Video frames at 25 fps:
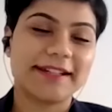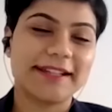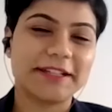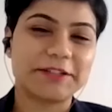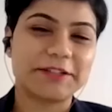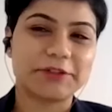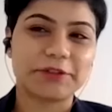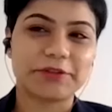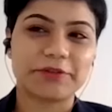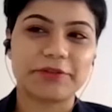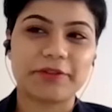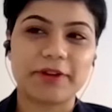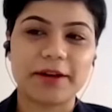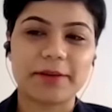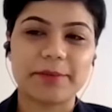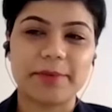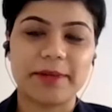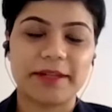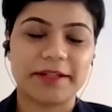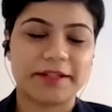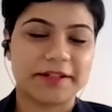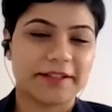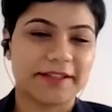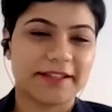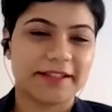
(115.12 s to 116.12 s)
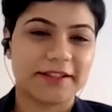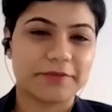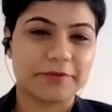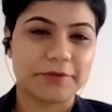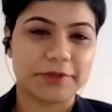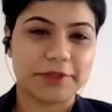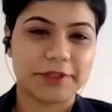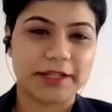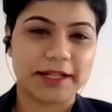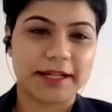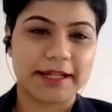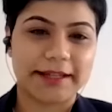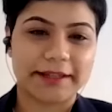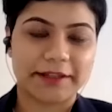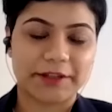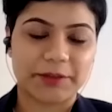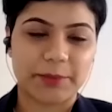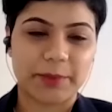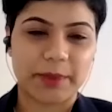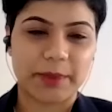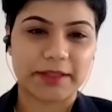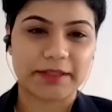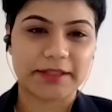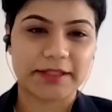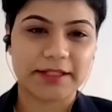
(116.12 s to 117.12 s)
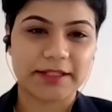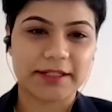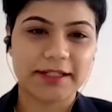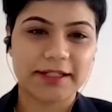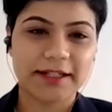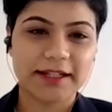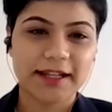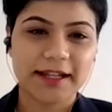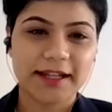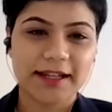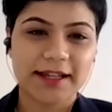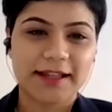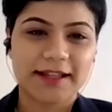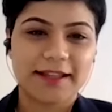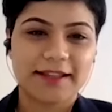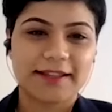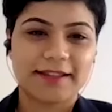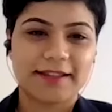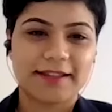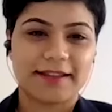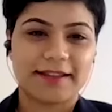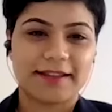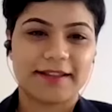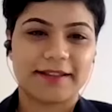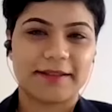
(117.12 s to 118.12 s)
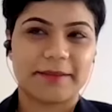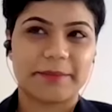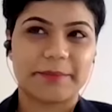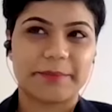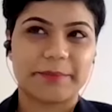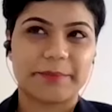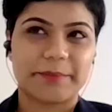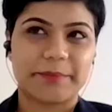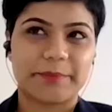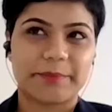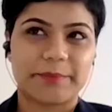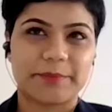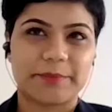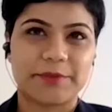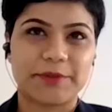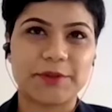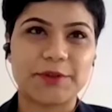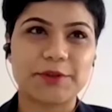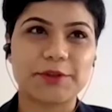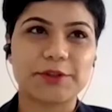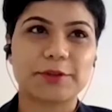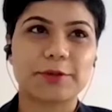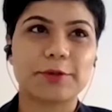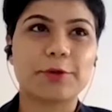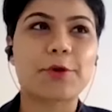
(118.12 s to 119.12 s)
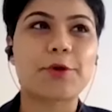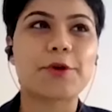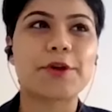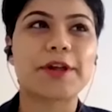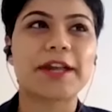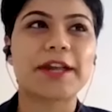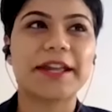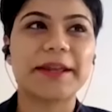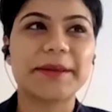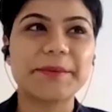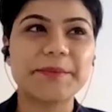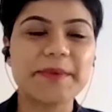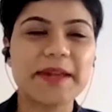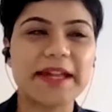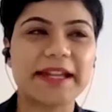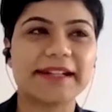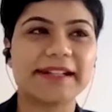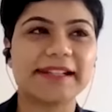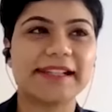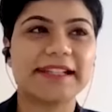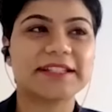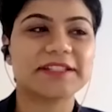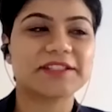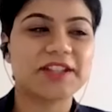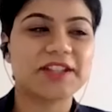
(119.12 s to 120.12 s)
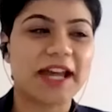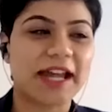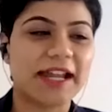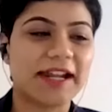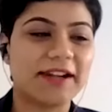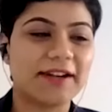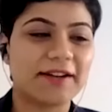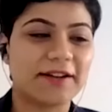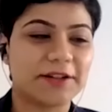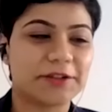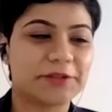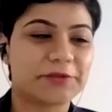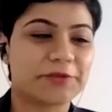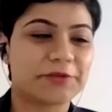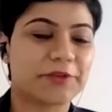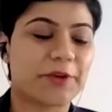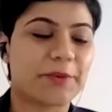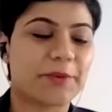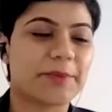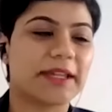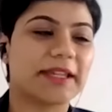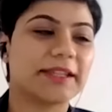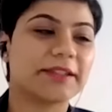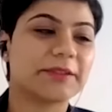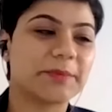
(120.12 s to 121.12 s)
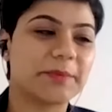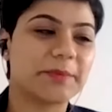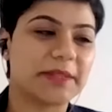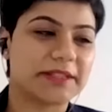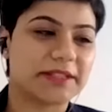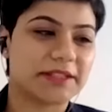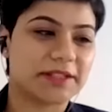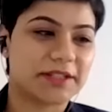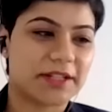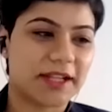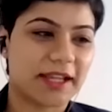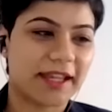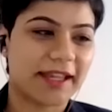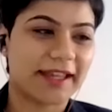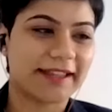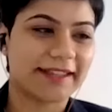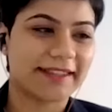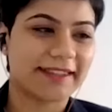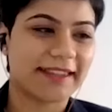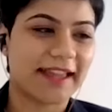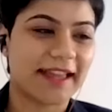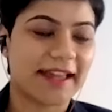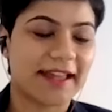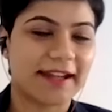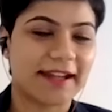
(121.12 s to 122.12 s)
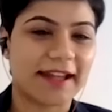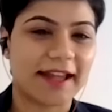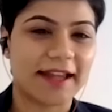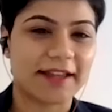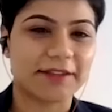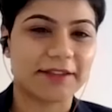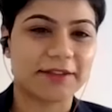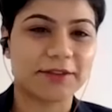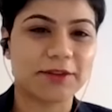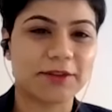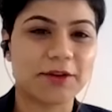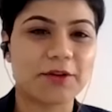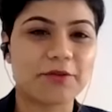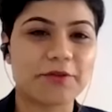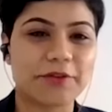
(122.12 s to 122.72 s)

it was far better than what I expected. Um, so through him, at least I learned from his mistakes and I saw